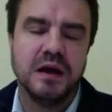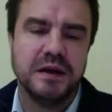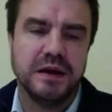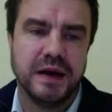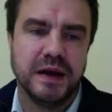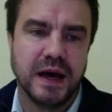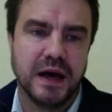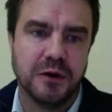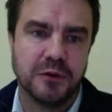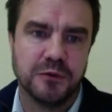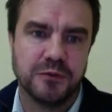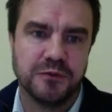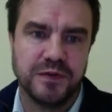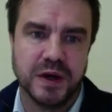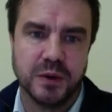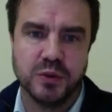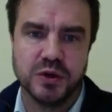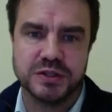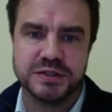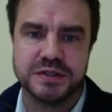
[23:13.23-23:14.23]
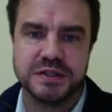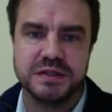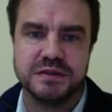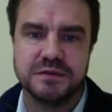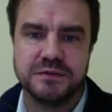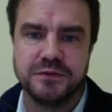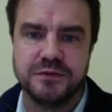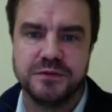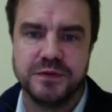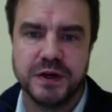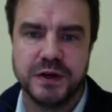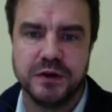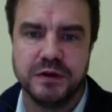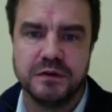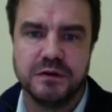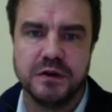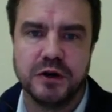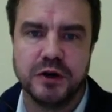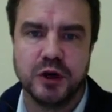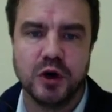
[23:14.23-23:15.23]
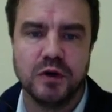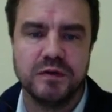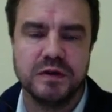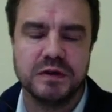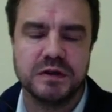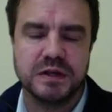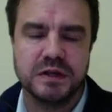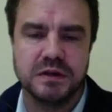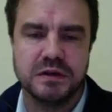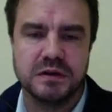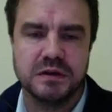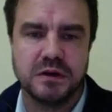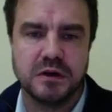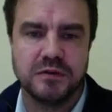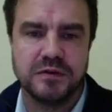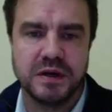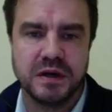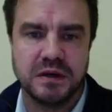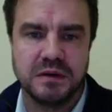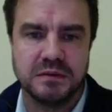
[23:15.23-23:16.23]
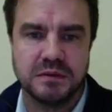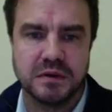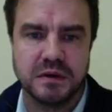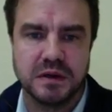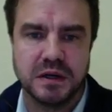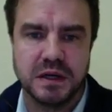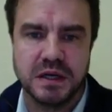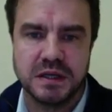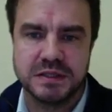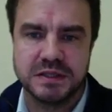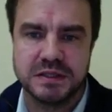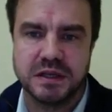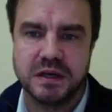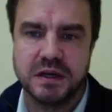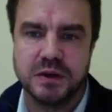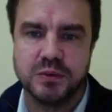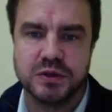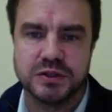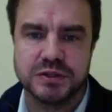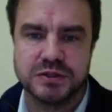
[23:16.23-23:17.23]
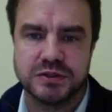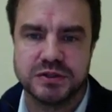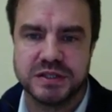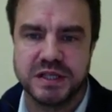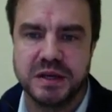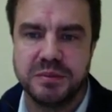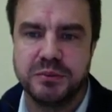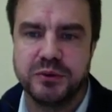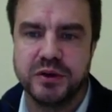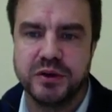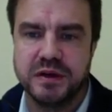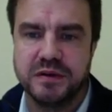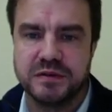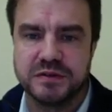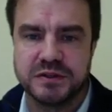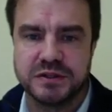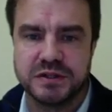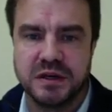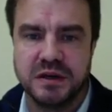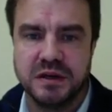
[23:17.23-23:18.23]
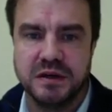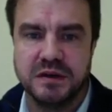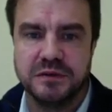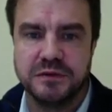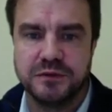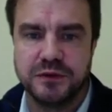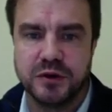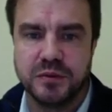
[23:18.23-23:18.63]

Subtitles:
Now, there was the novelty of our study was to separate the child